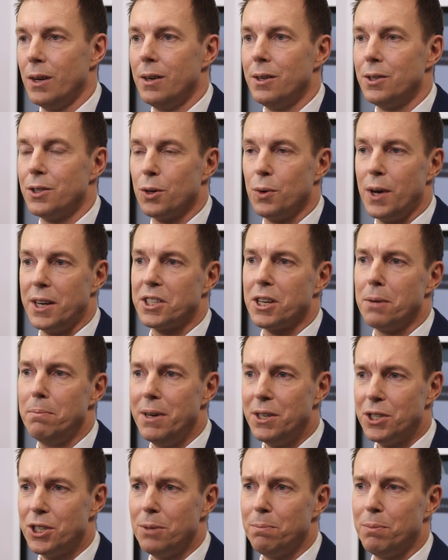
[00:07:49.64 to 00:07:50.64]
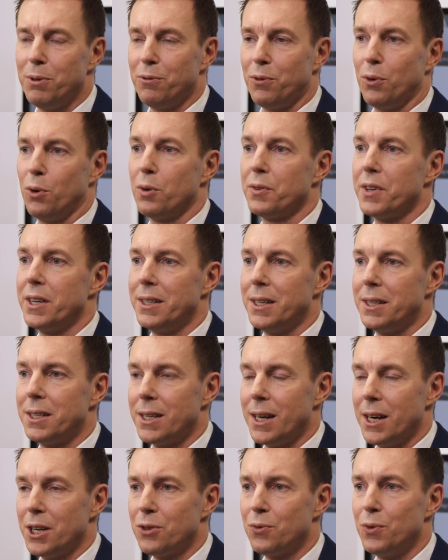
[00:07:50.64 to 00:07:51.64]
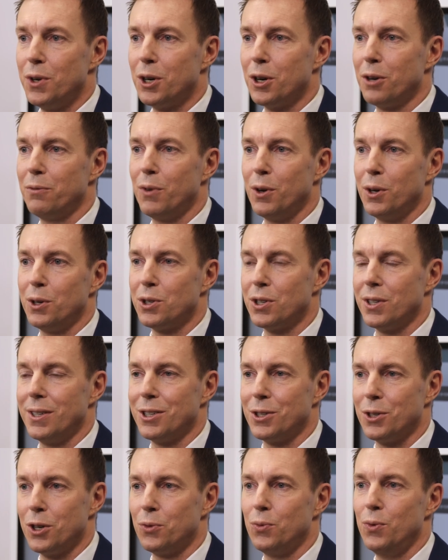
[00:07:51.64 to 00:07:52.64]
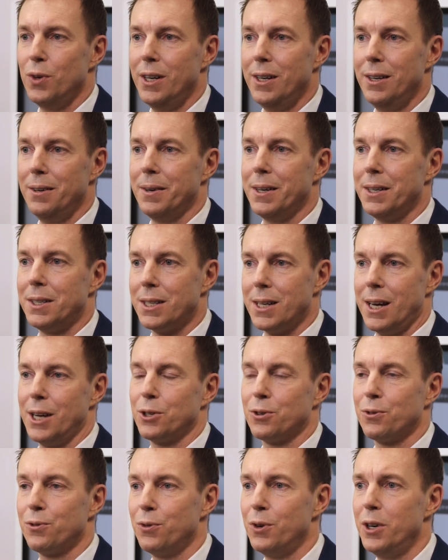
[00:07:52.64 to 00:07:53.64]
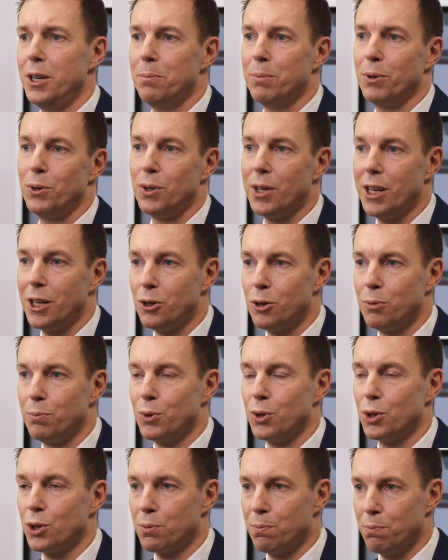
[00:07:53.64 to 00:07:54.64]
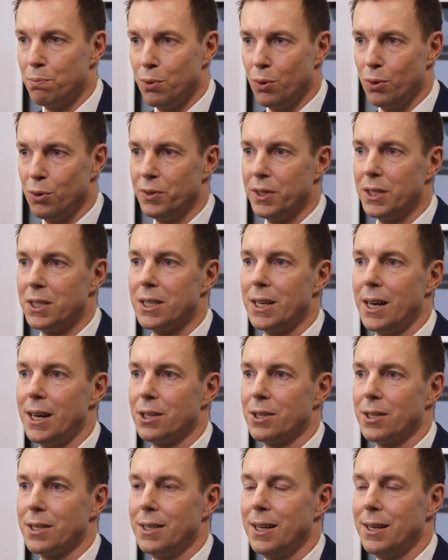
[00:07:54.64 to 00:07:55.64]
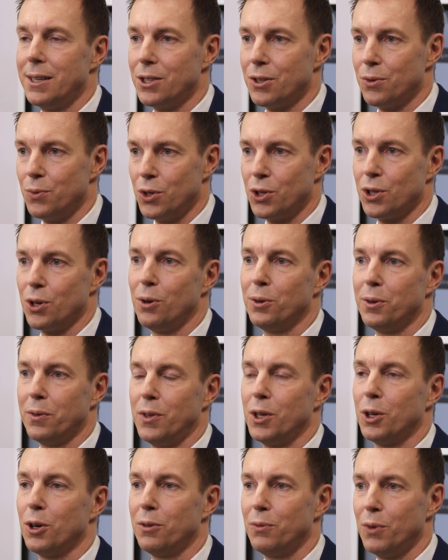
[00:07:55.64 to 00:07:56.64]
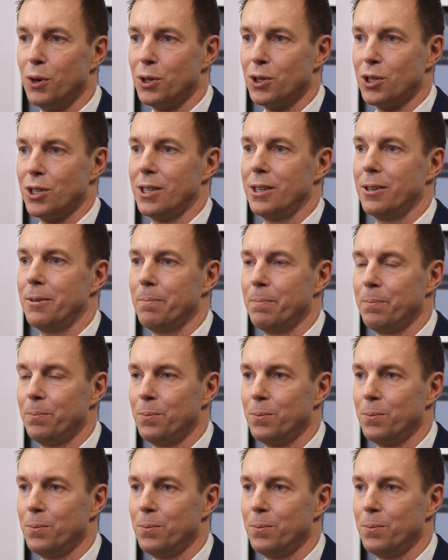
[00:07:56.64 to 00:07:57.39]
So as I mentioned before, then the tax-free conversion is not really tax-free, but you get to postpone the tax that is a result of the conversion.